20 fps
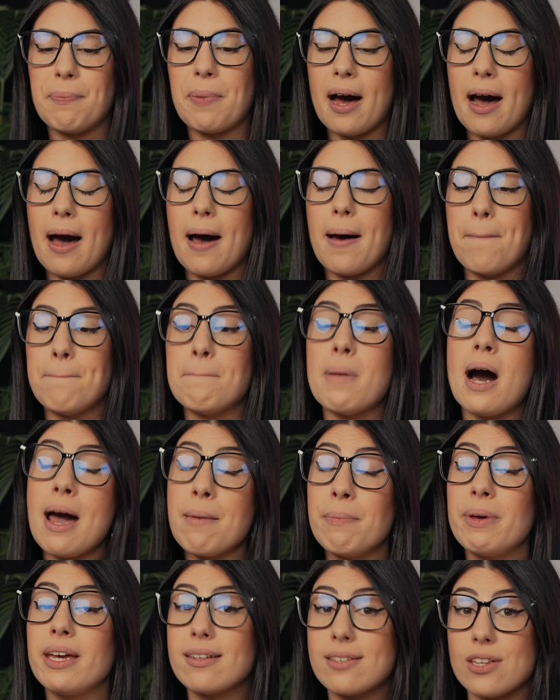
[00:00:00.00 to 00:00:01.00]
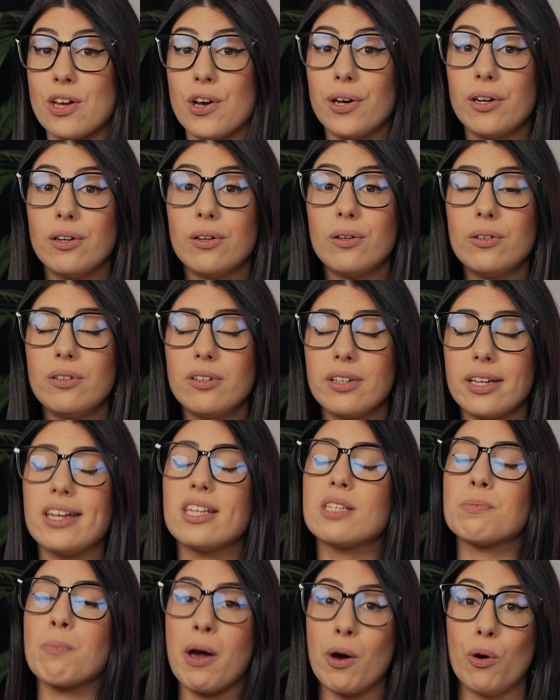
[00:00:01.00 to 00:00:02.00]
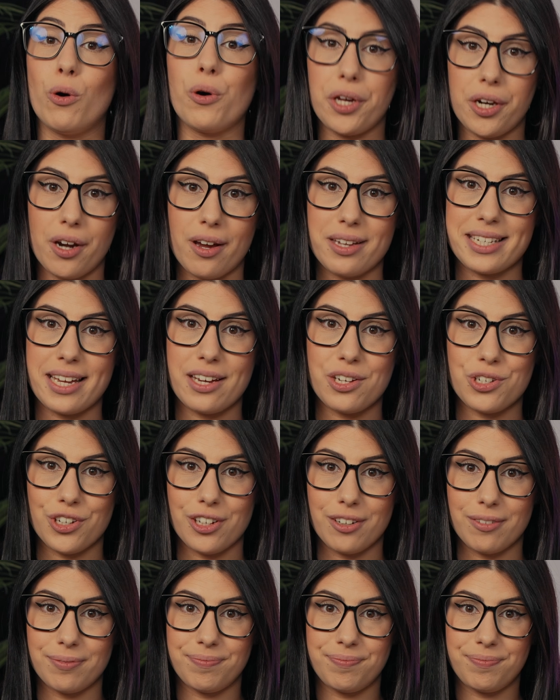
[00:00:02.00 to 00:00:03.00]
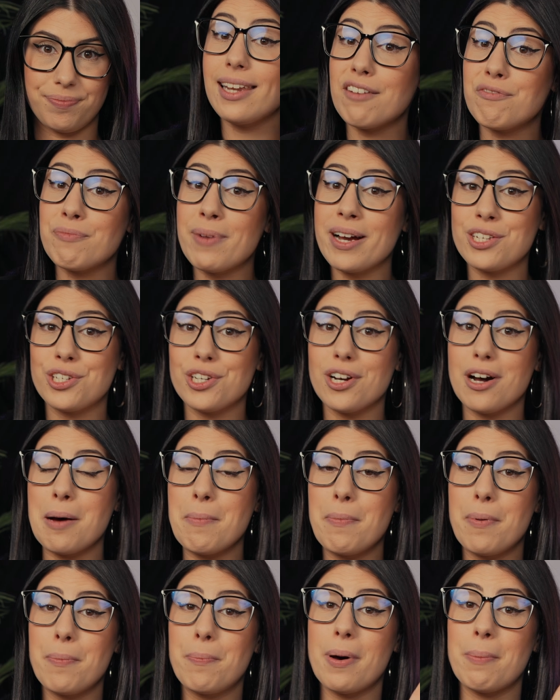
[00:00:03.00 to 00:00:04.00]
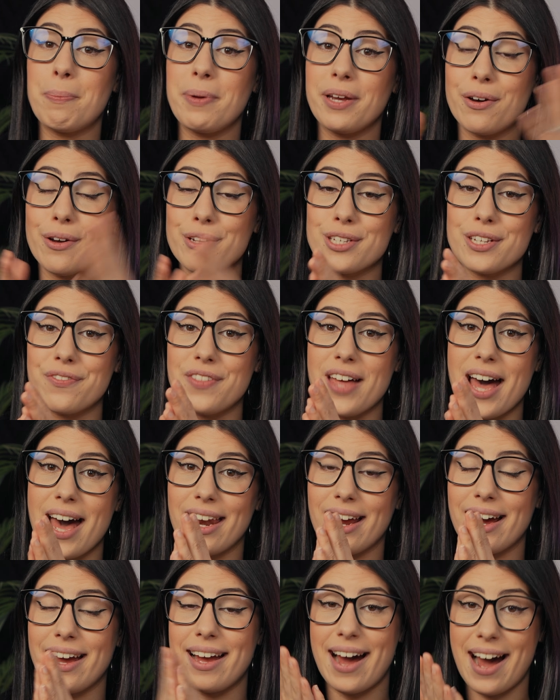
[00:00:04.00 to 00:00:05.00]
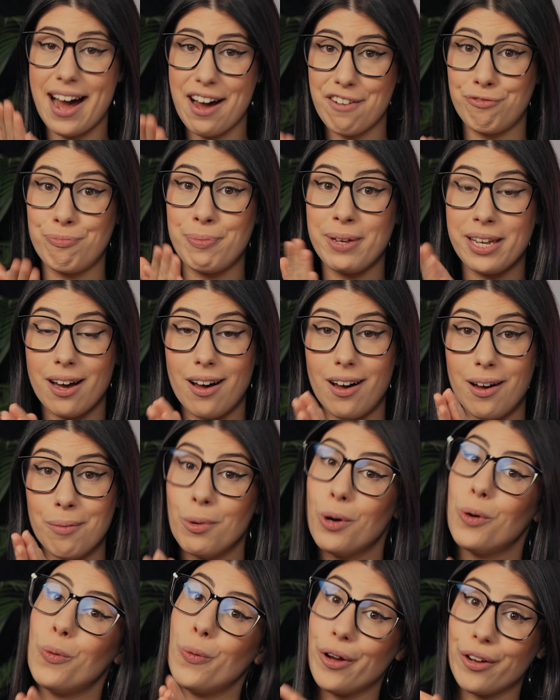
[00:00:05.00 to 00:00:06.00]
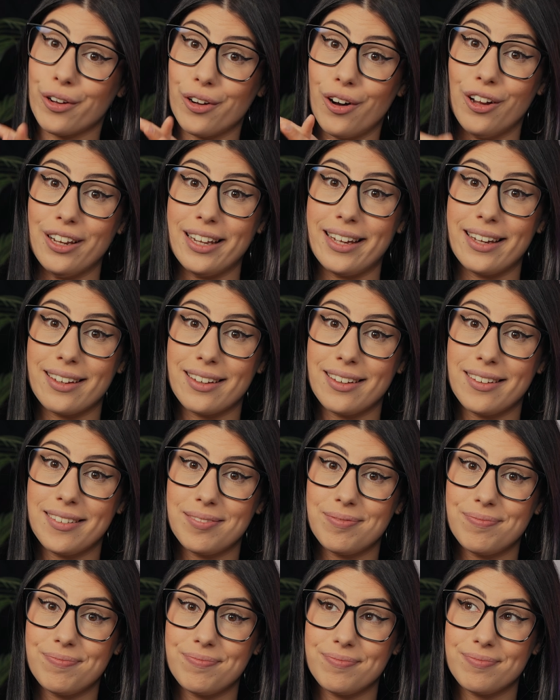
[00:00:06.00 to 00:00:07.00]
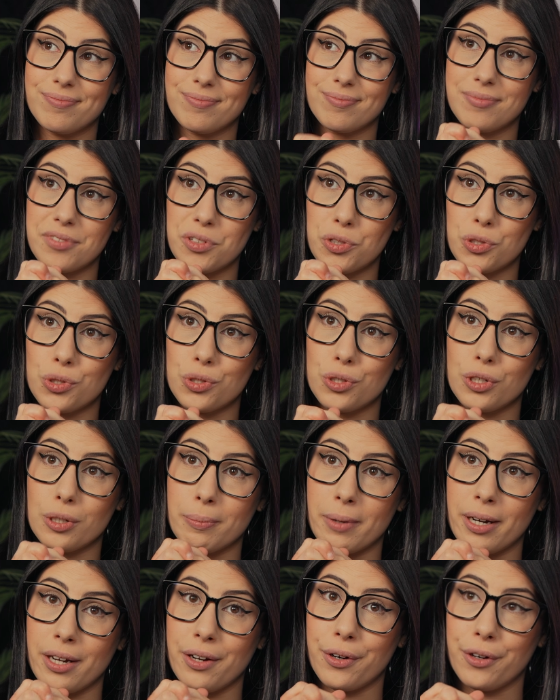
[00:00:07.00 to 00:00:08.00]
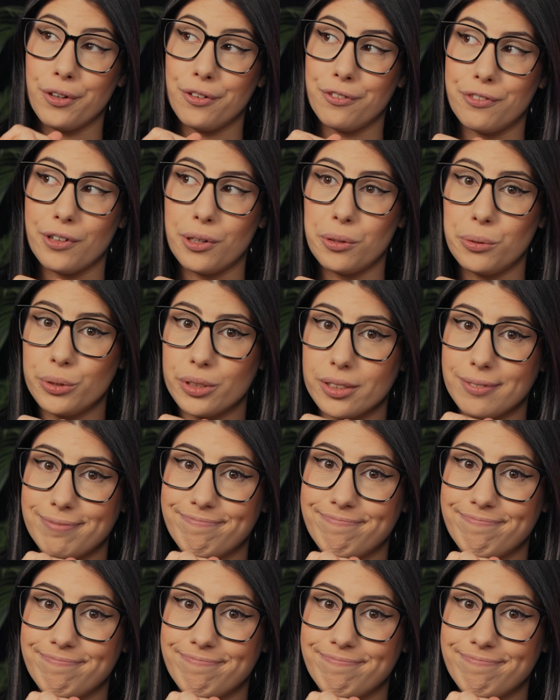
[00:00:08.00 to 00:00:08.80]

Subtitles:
deeper, my biggest hurdle is my organization. I love my job, but because of that, I have become a workaholic. To my own fault.